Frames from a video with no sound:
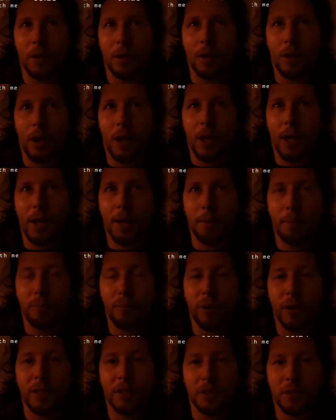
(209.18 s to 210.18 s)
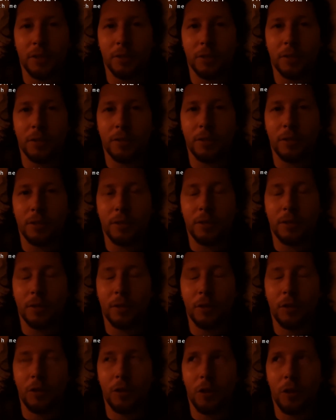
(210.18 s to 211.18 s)
like present,
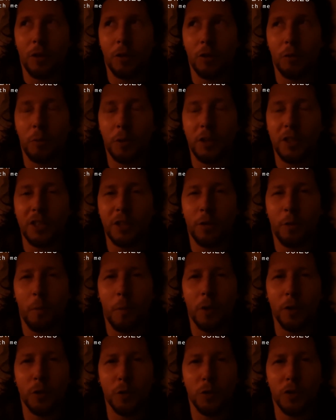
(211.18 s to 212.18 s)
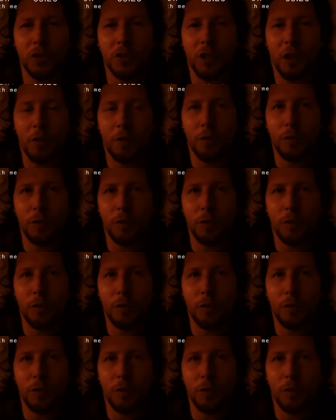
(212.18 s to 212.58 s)
you know, especially your emotional stuff.